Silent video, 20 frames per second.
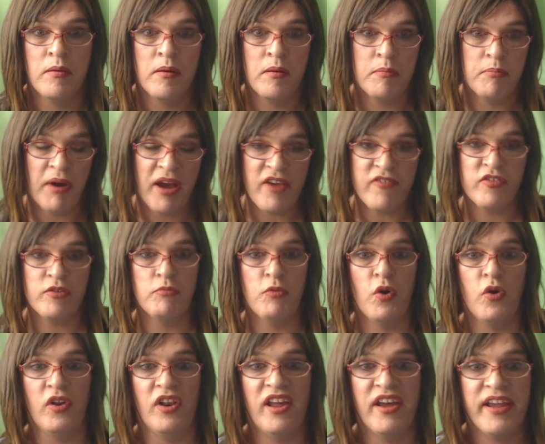But I have a
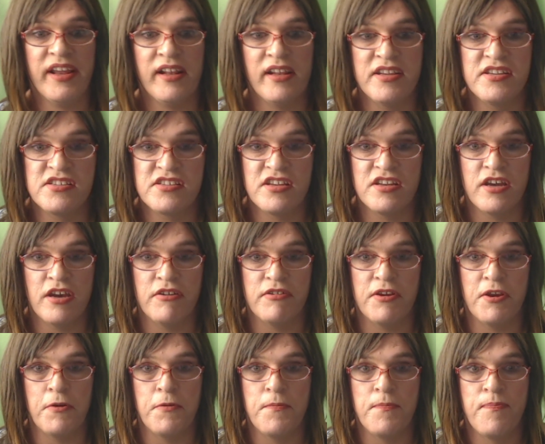more likely scenario.
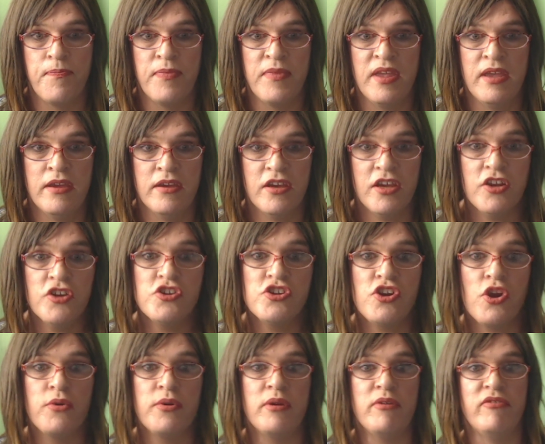I'm going to
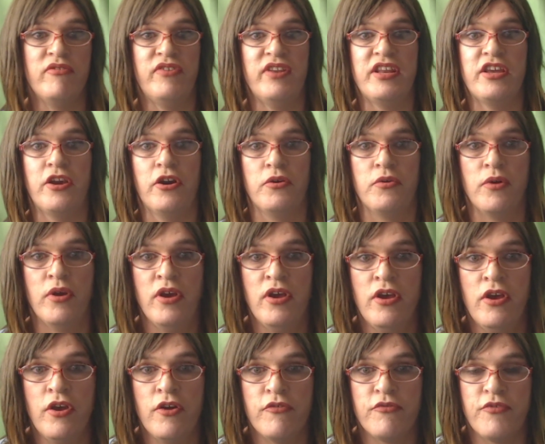show you a video
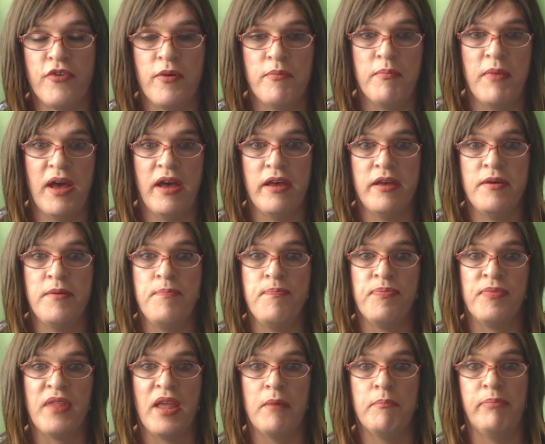from
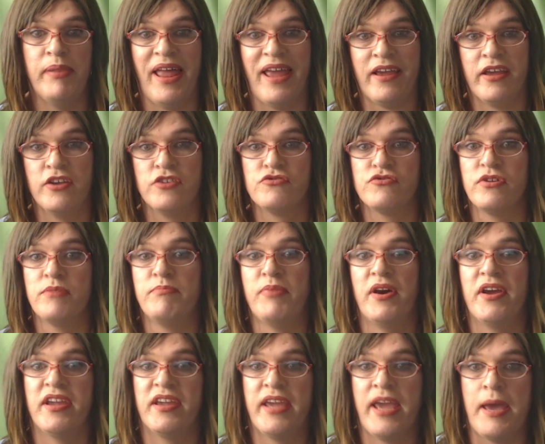Black Country
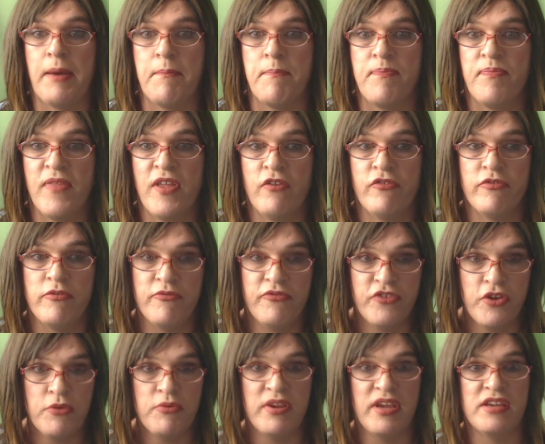Bike Cam from a
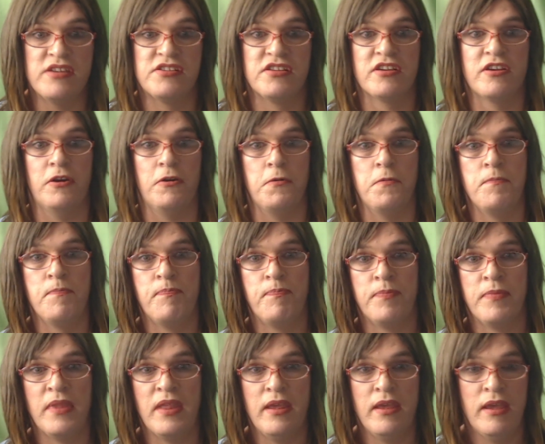few years ago.
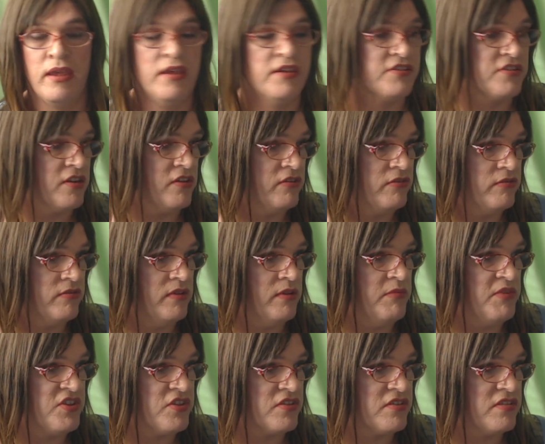So let me
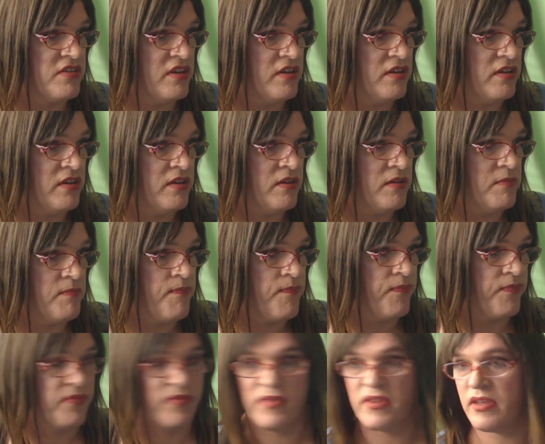just
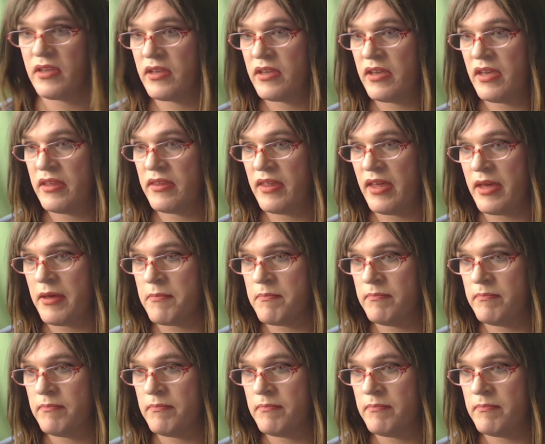get that.